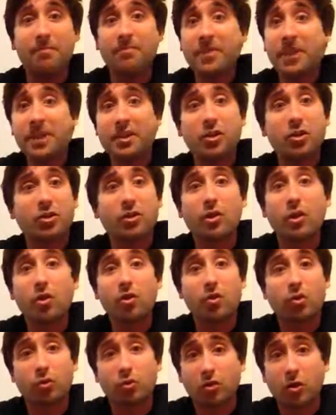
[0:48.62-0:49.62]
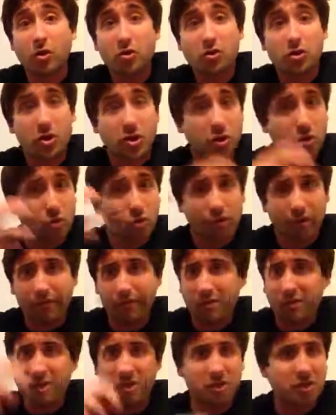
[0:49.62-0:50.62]
in your local grocery store if
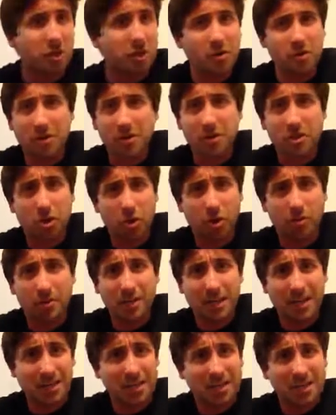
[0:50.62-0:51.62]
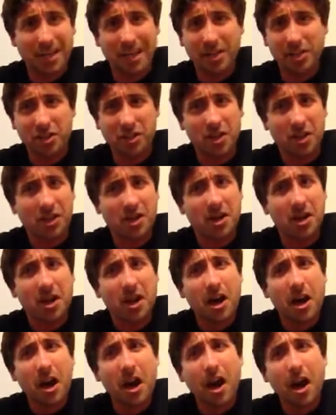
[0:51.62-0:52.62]
you just go to the Germany section.
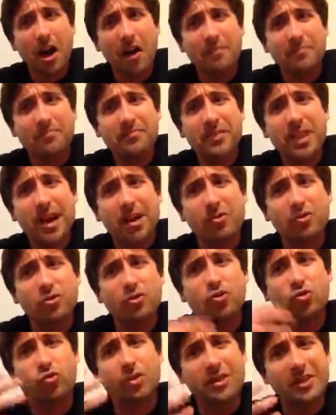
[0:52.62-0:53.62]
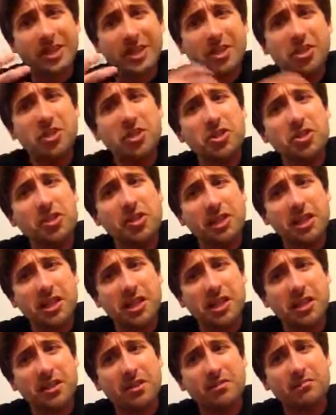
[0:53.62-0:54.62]
Now,
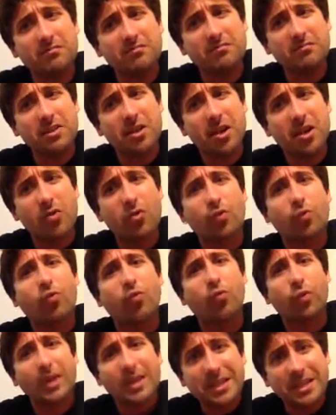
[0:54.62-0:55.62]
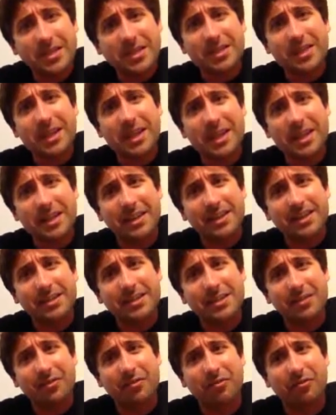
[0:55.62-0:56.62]
traditionally,
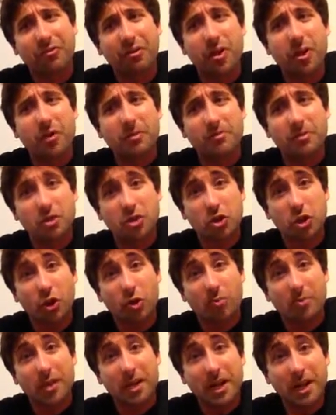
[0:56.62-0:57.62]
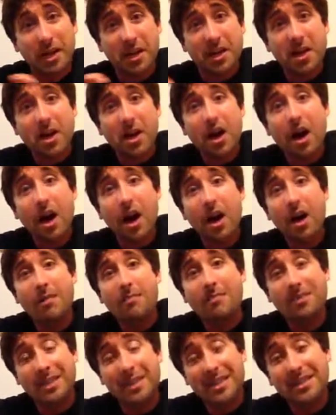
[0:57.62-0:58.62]
Rieslings from Germany,
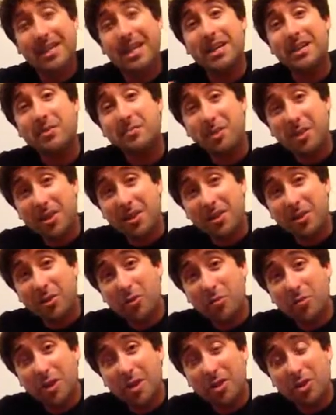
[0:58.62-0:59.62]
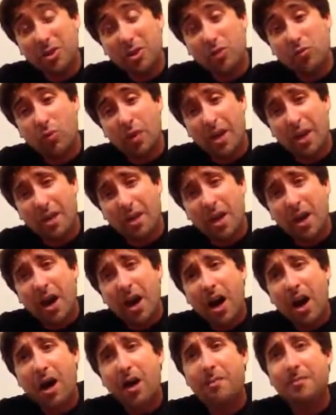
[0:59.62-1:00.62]
they tend to be a little bit sweet.
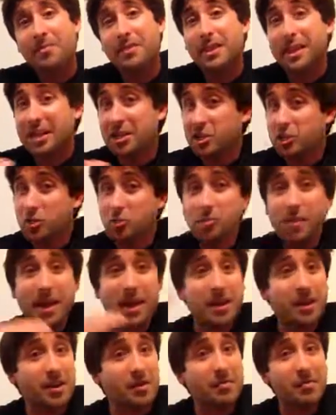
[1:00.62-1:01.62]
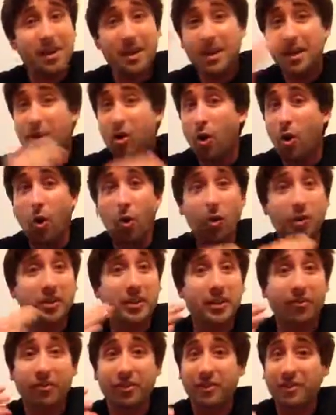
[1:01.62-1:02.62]
They do make them in all
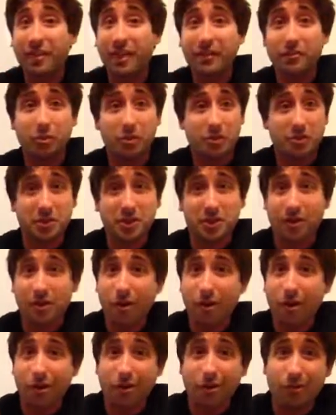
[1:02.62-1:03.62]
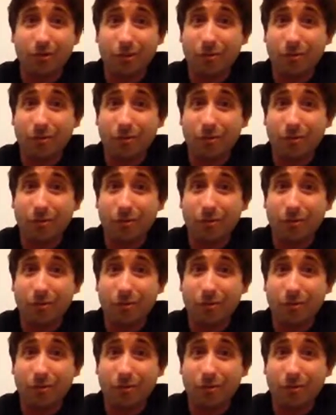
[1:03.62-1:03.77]
different levels. There are